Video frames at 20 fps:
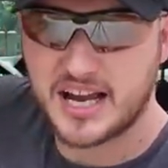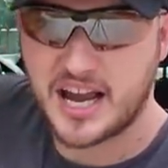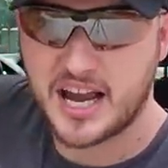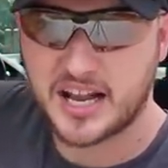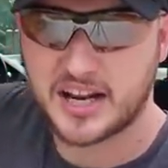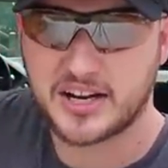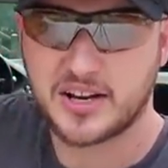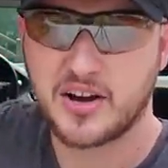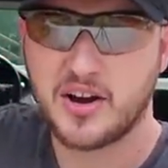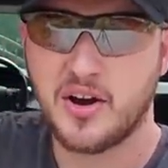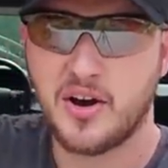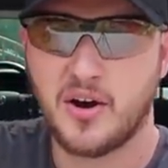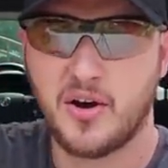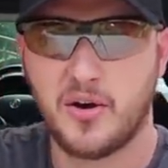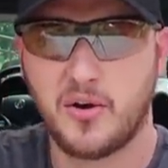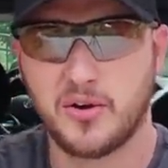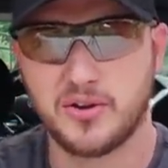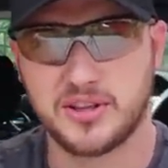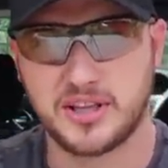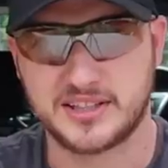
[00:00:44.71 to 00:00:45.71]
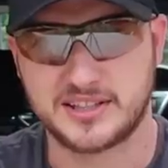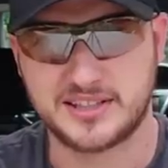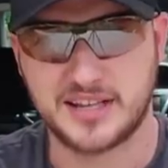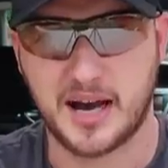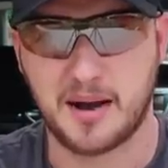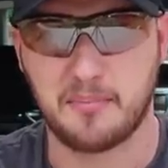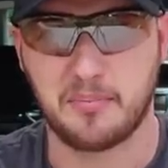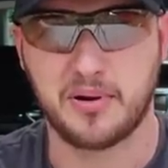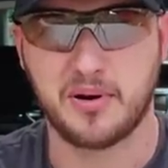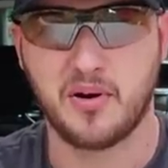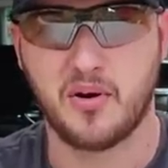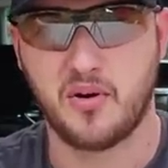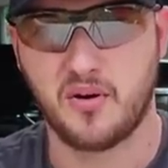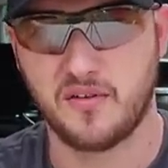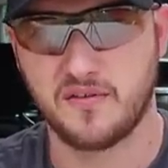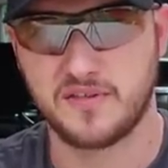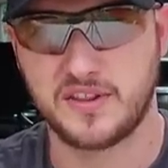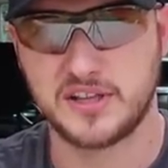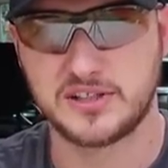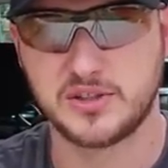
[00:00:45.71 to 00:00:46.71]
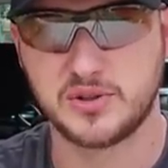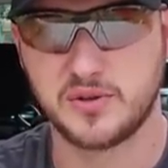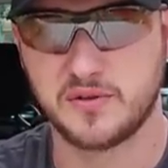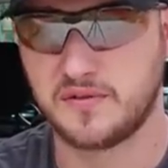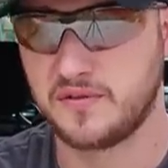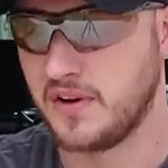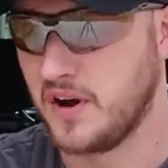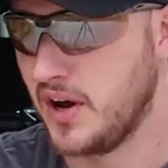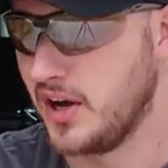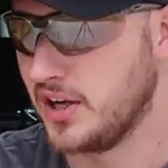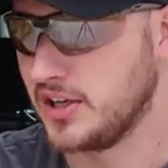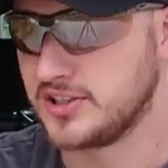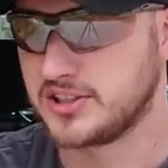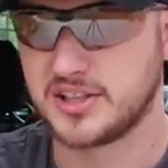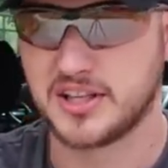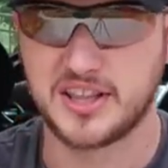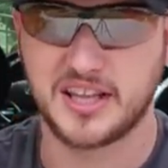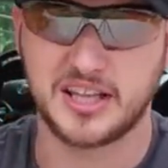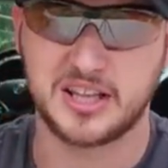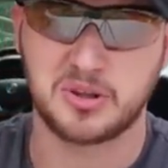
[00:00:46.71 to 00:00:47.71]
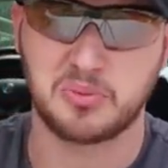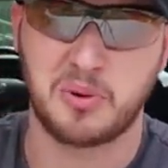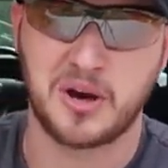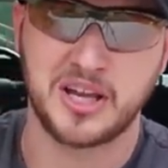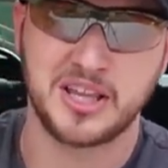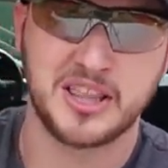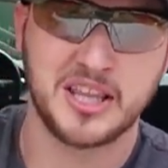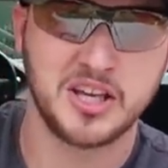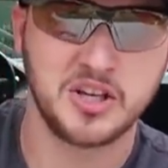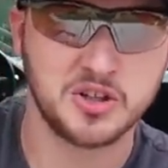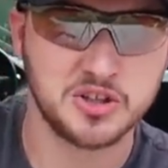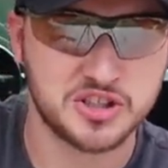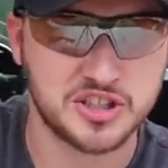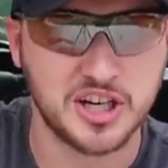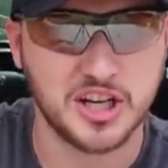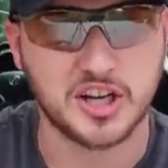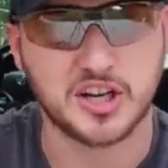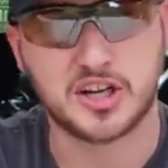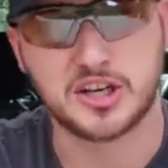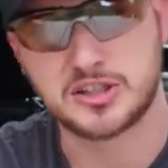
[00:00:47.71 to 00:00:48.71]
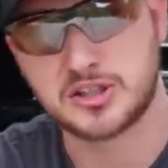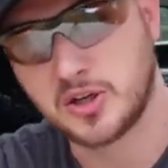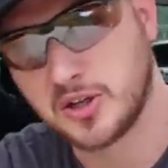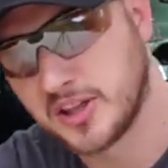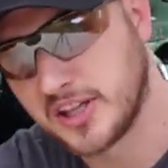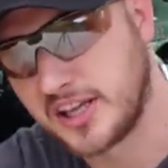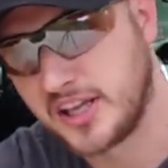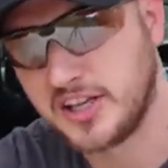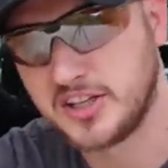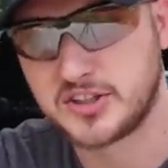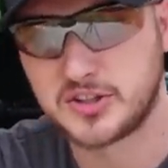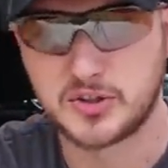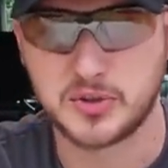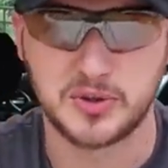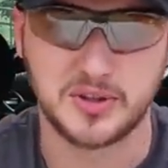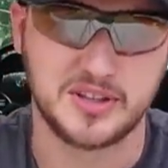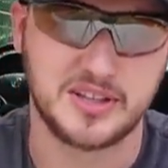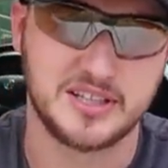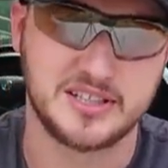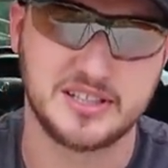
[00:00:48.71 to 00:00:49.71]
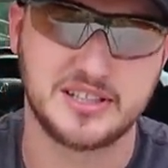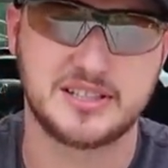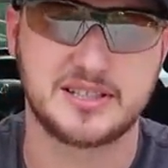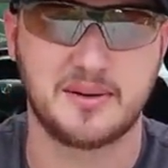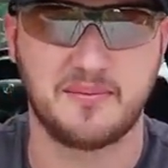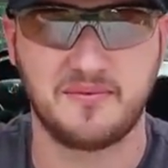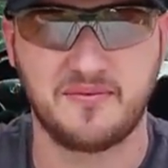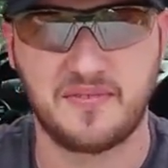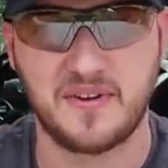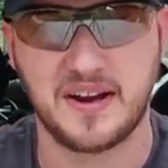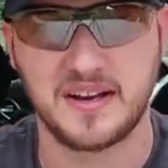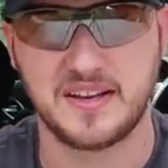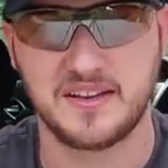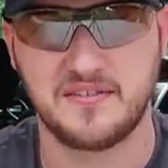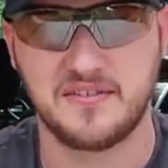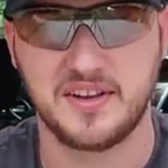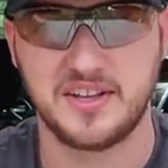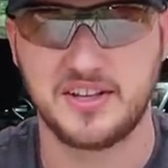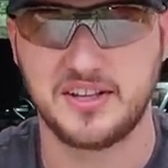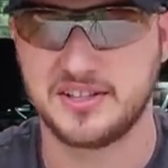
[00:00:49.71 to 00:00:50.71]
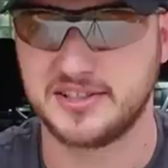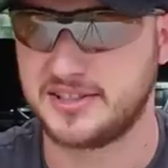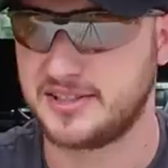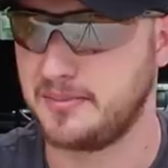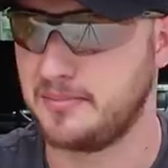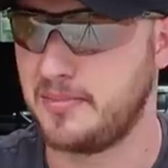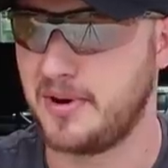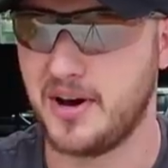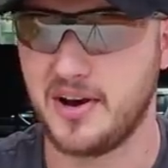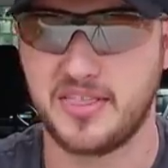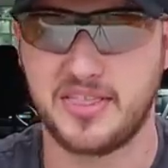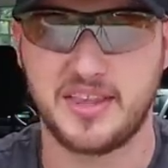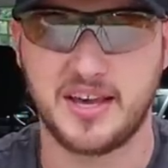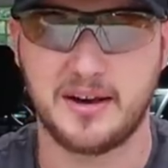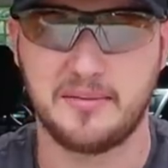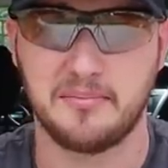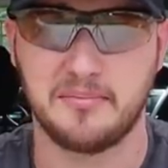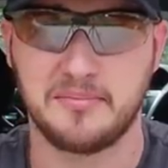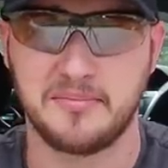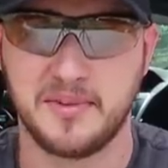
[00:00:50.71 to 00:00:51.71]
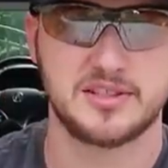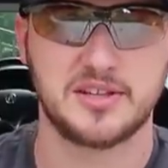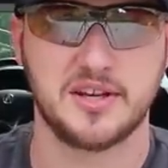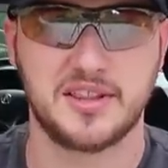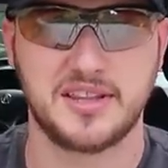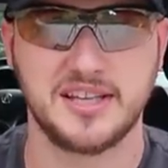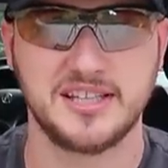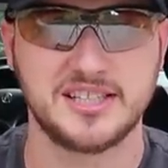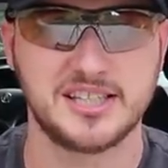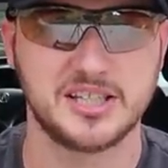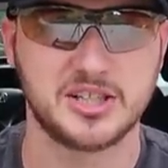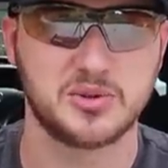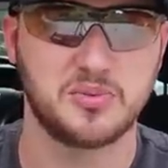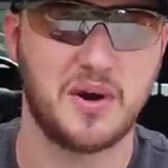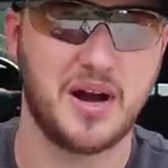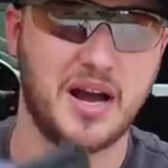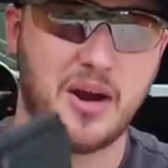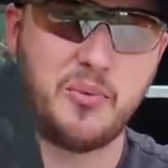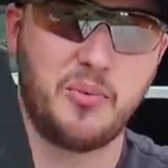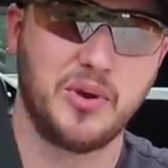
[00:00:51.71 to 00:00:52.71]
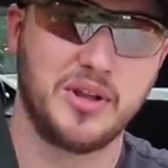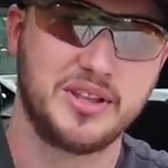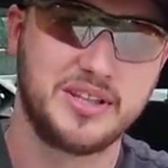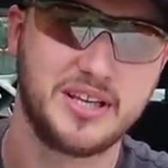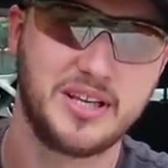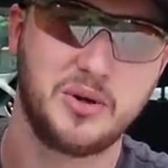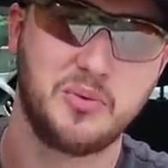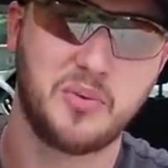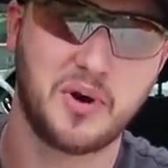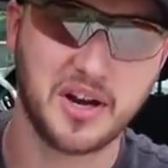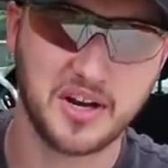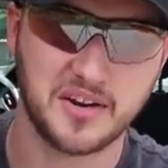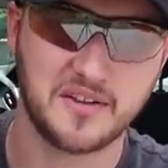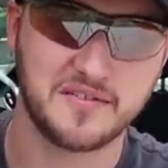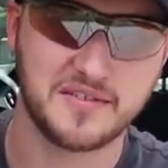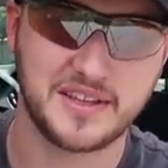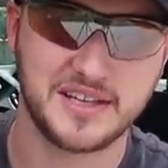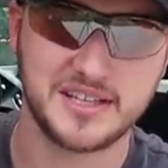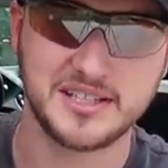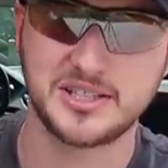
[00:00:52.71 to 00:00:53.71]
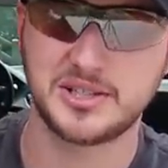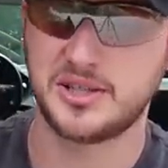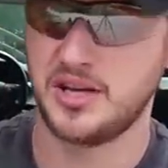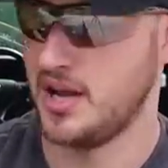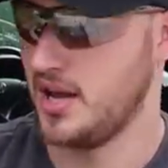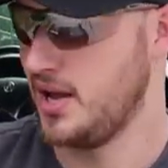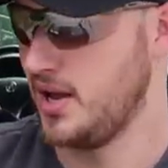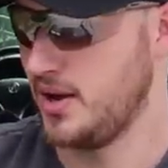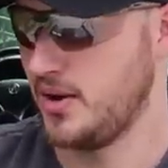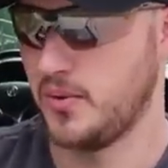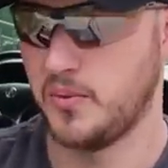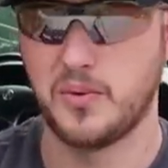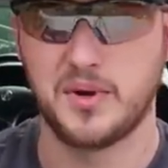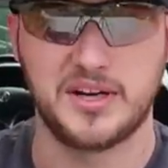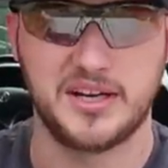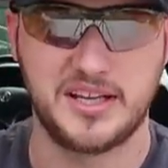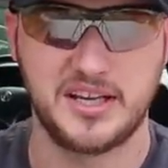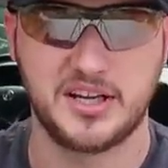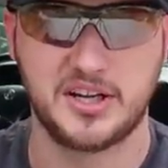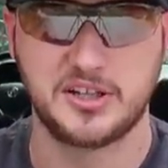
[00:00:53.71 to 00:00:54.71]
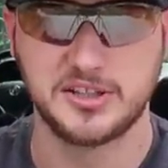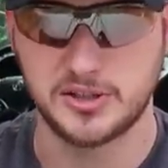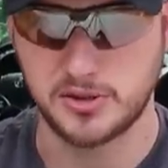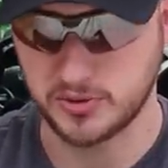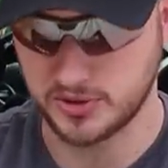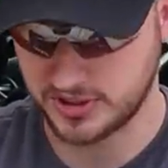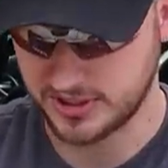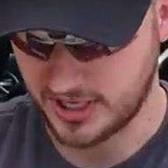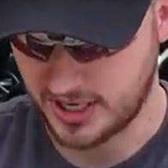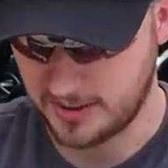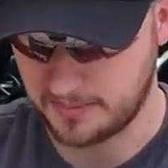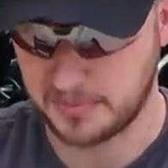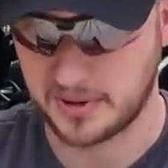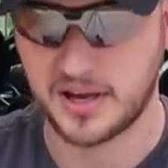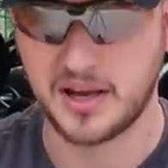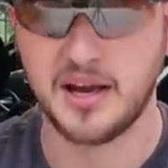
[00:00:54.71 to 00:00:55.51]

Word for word: head on the top of the roof. So that way they usually crawl into it. There is some funny videos about them. So this is why I will need one of these when he grows up.